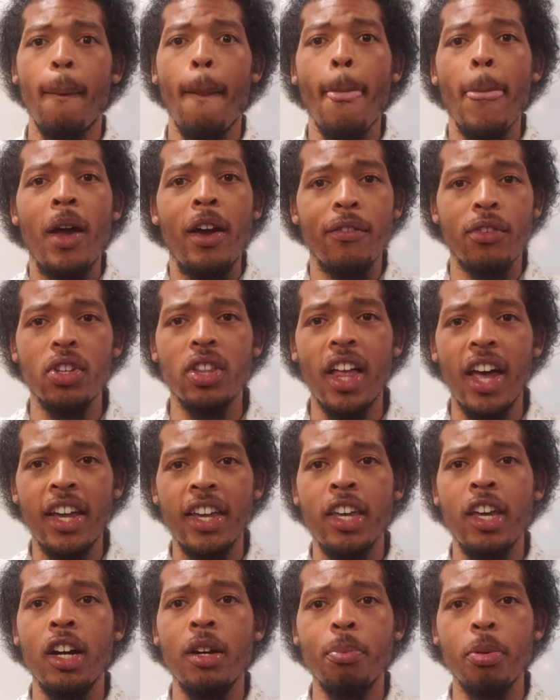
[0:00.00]
If you'd like
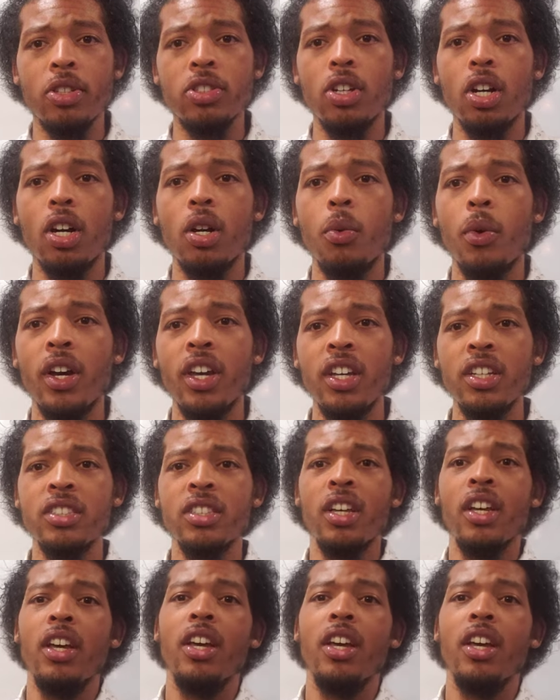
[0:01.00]
help, as always,